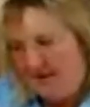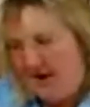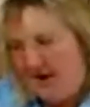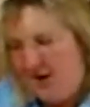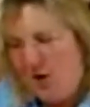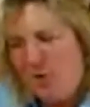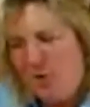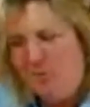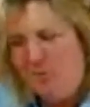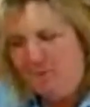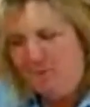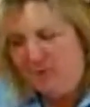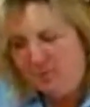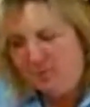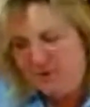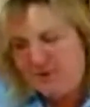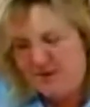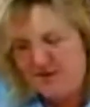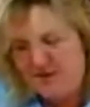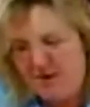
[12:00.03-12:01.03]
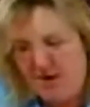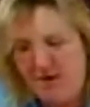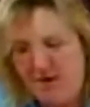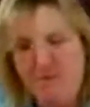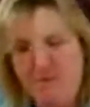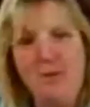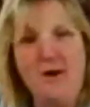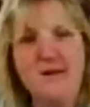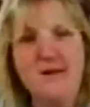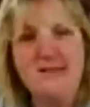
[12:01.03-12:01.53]
I hope everyone saw the
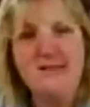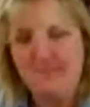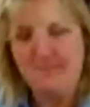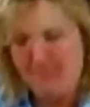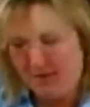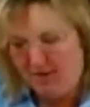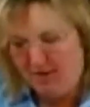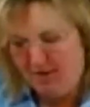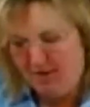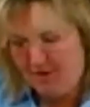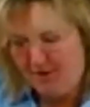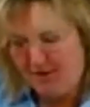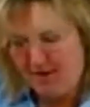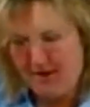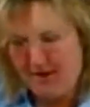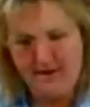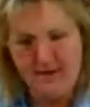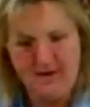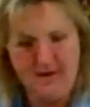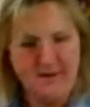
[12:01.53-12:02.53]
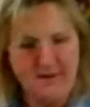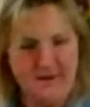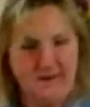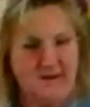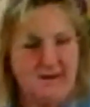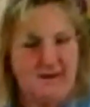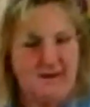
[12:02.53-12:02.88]
Boston Marathon, and